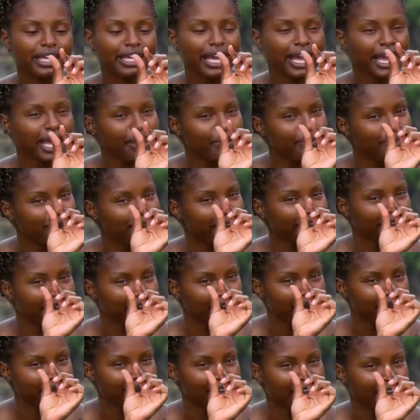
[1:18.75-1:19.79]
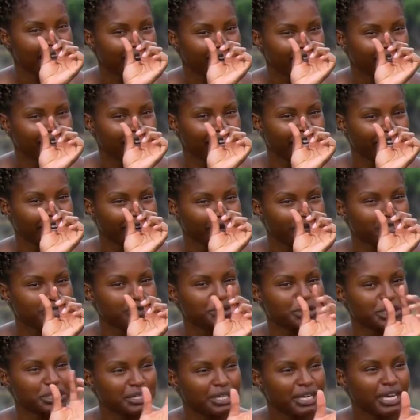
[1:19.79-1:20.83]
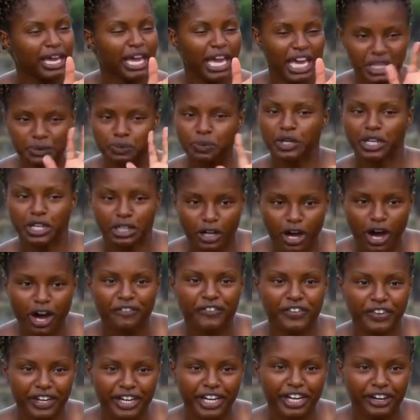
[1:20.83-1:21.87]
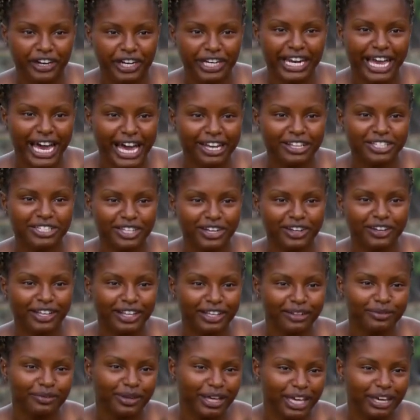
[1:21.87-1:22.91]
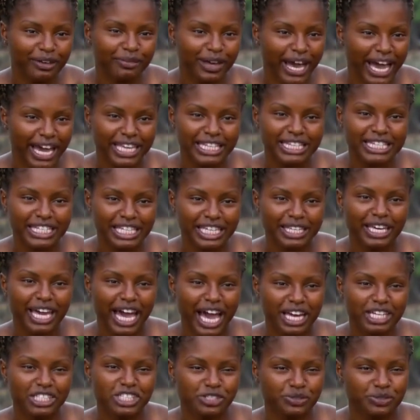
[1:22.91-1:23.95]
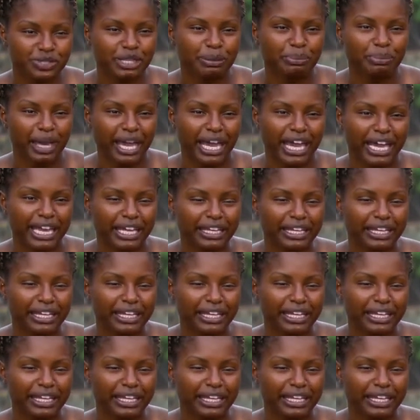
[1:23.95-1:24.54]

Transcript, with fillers: yay big coming out of her ear, which was it's pretty long for an ear canal. So it, I could see how she was in pain.